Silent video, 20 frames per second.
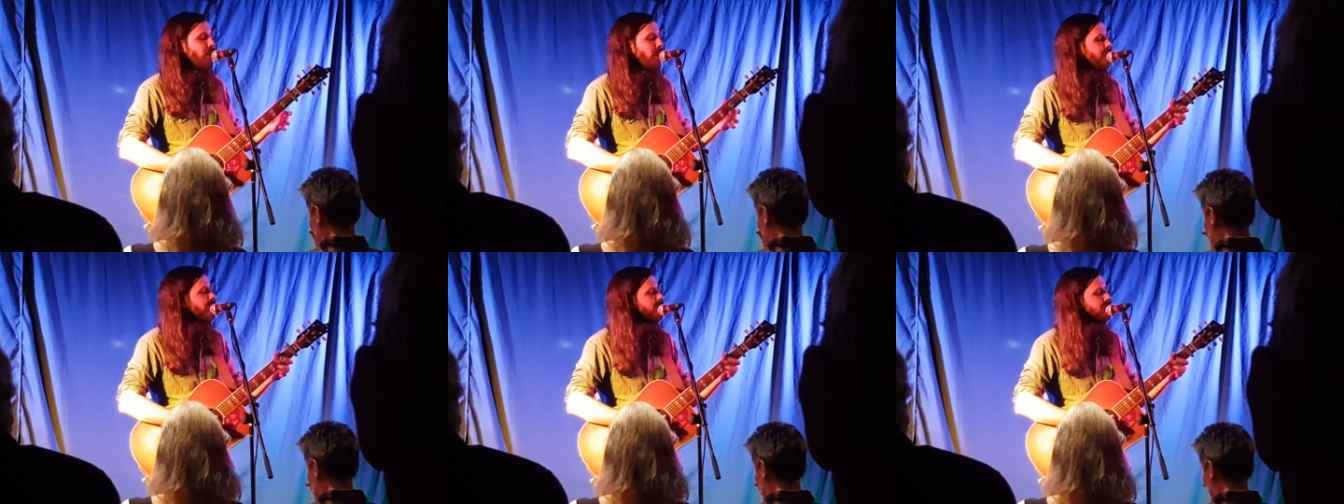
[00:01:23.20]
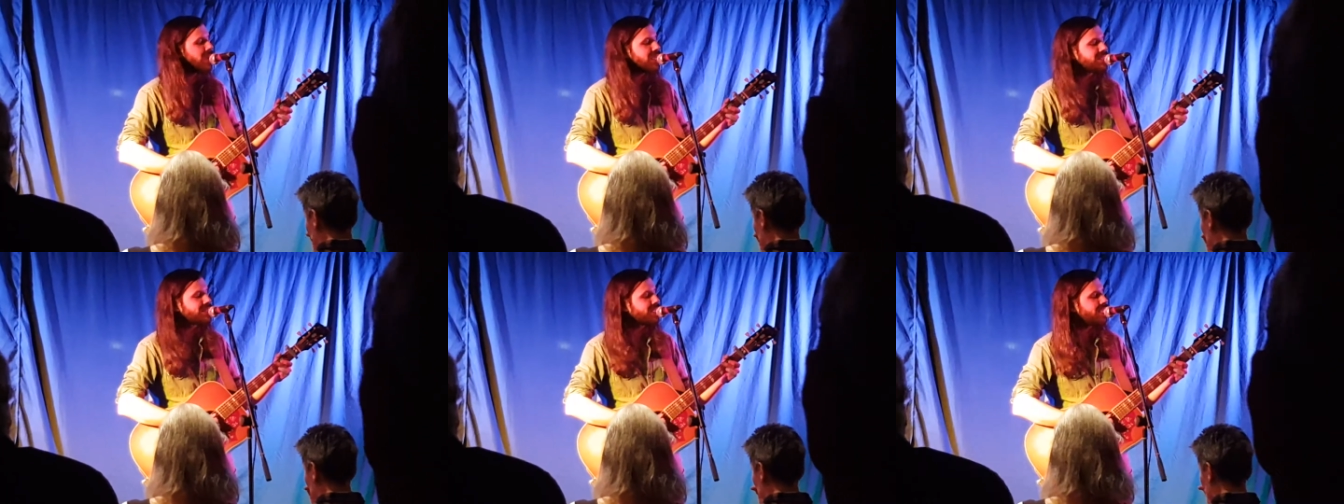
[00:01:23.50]
but it
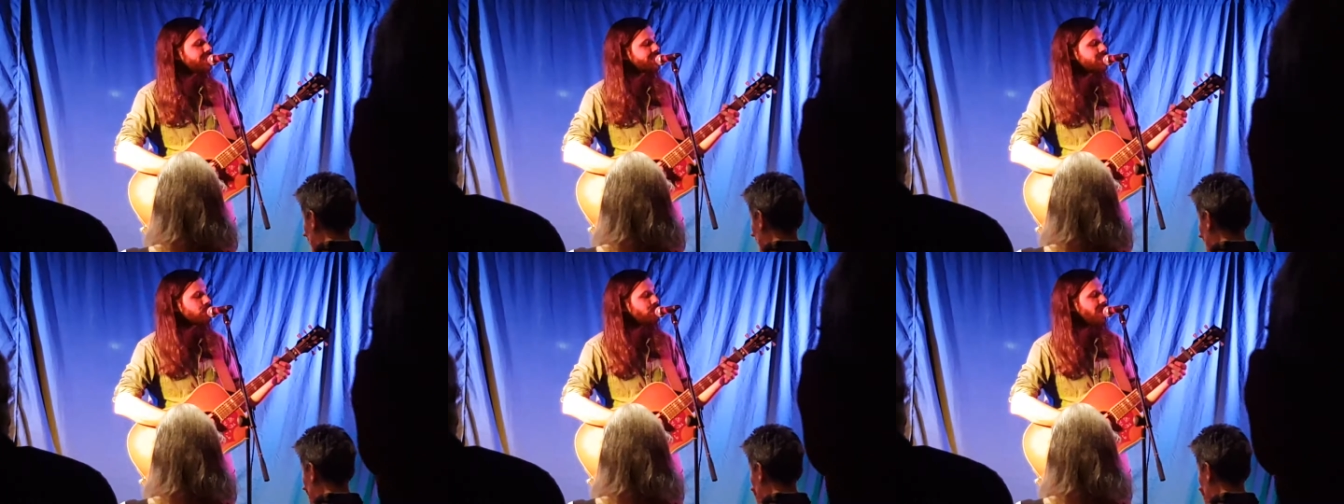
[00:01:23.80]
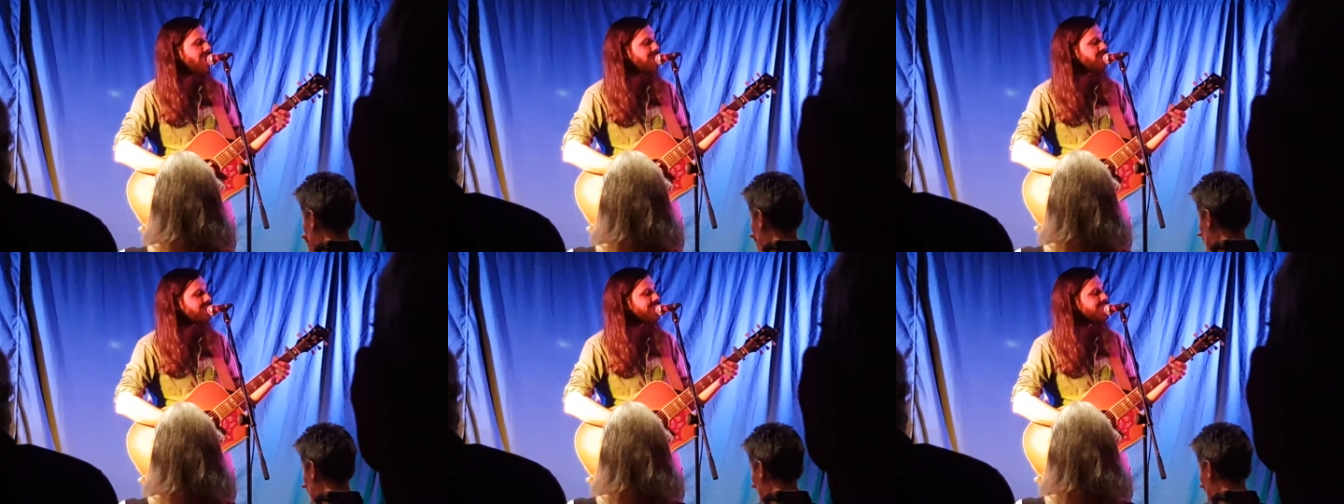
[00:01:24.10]
made sense to
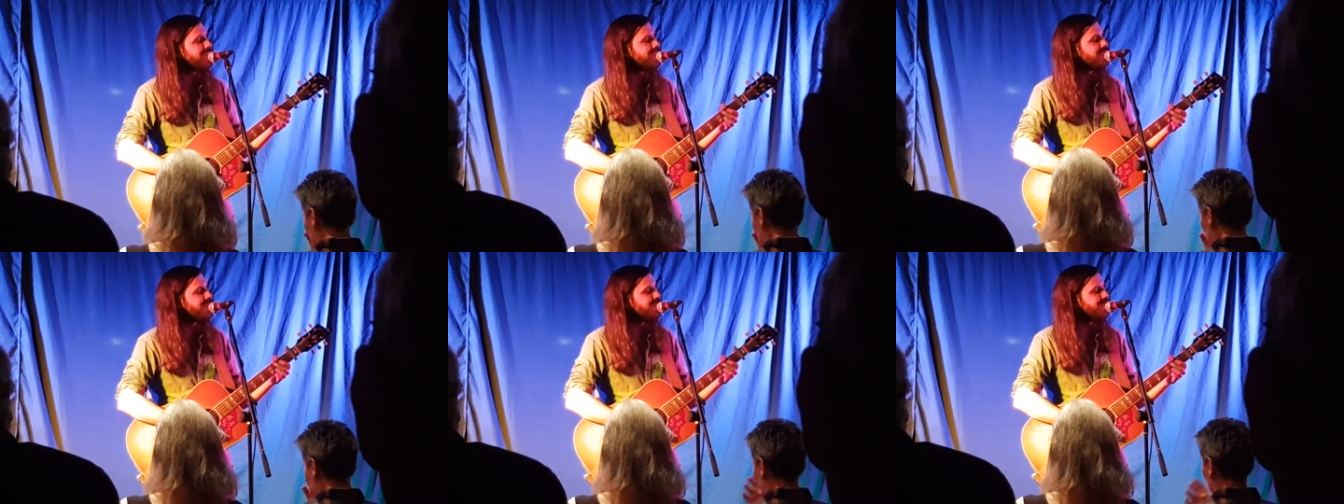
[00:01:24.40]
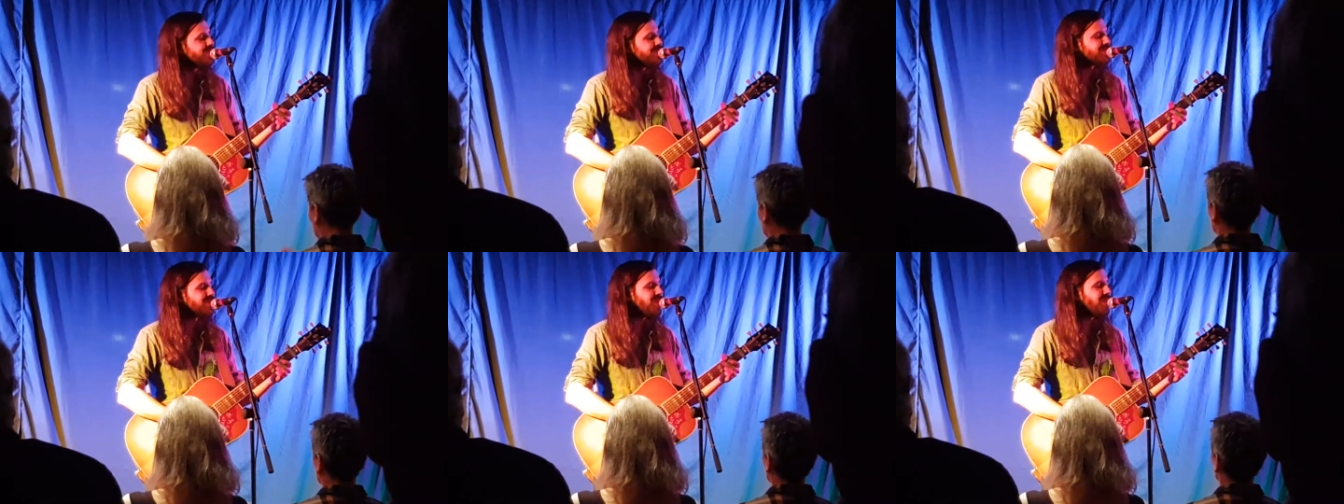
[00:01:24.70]
Barry.
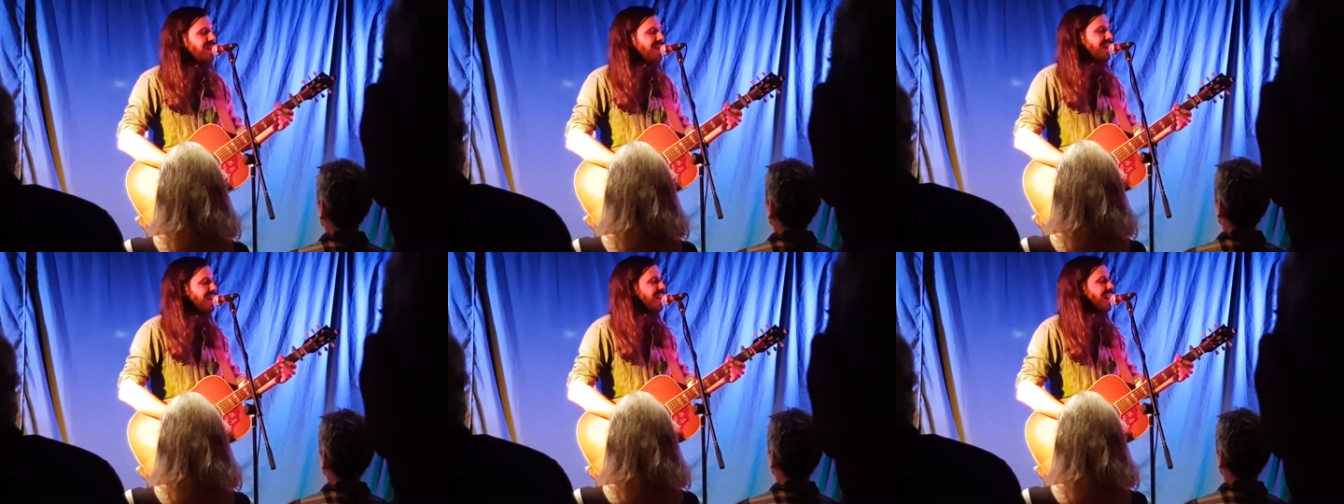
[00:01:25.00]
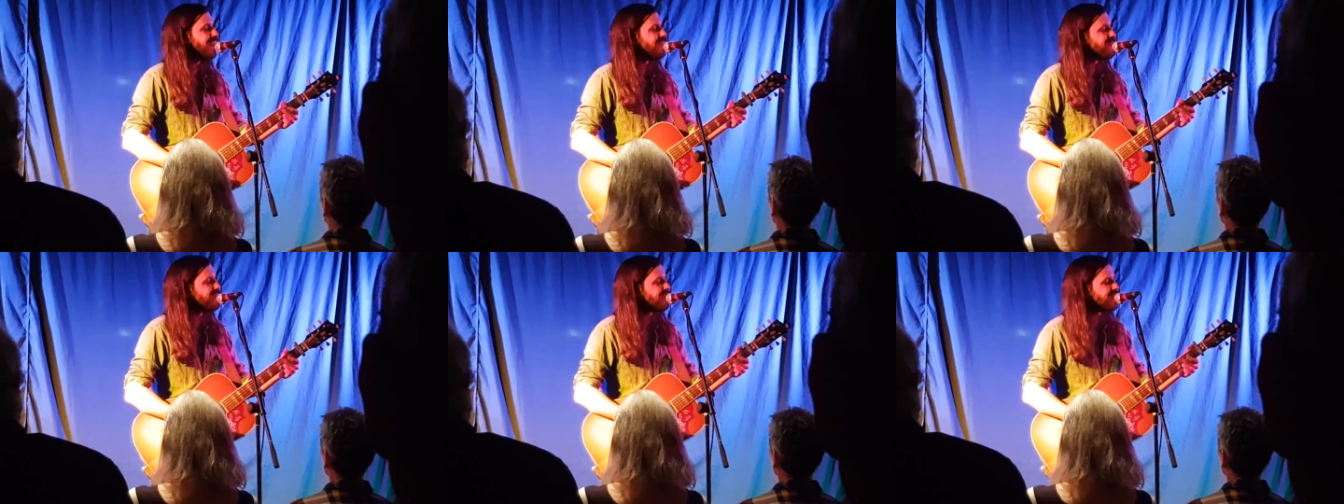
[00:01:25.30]
So uh,
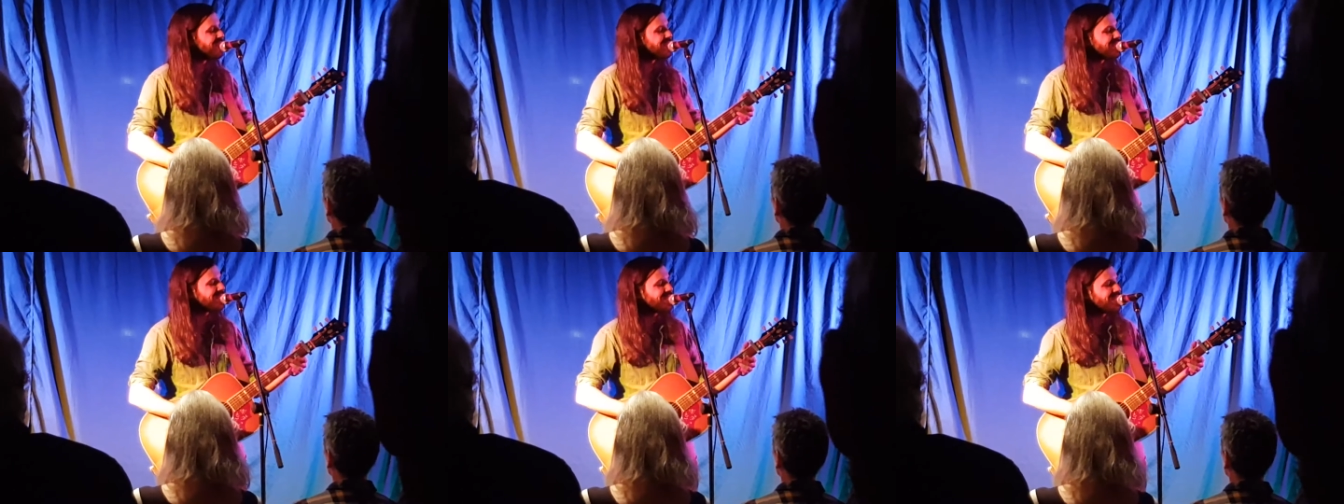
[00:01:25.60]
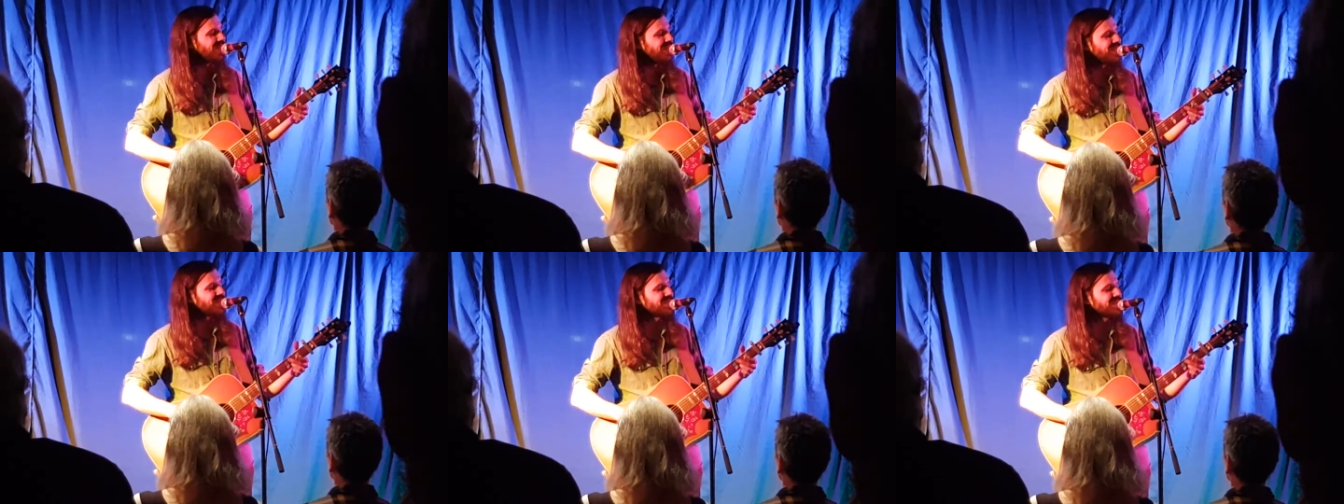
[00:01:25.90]
I wrote this
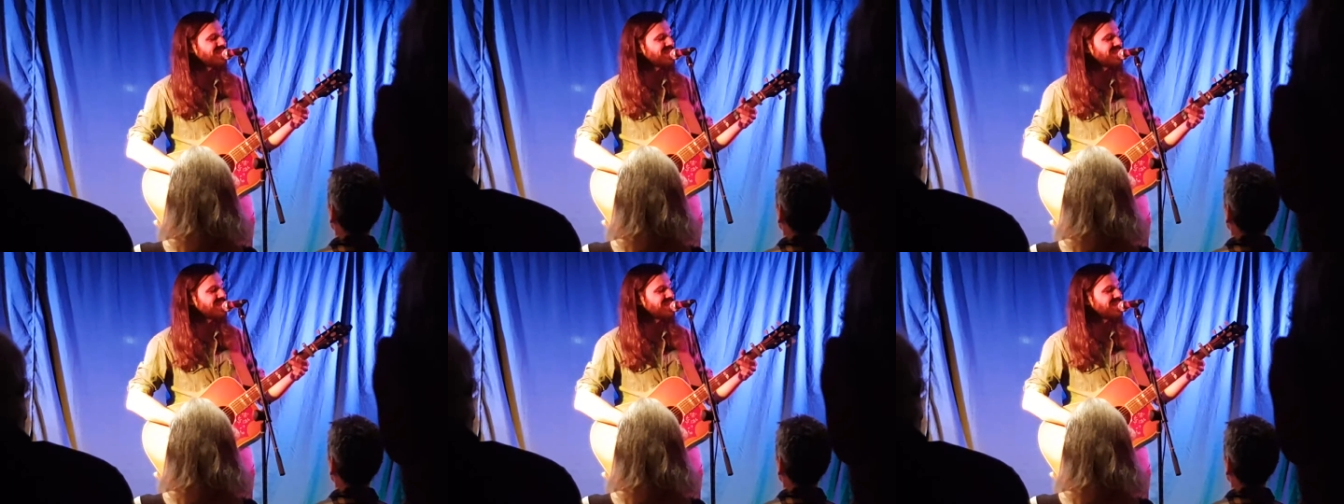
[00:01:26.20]
song.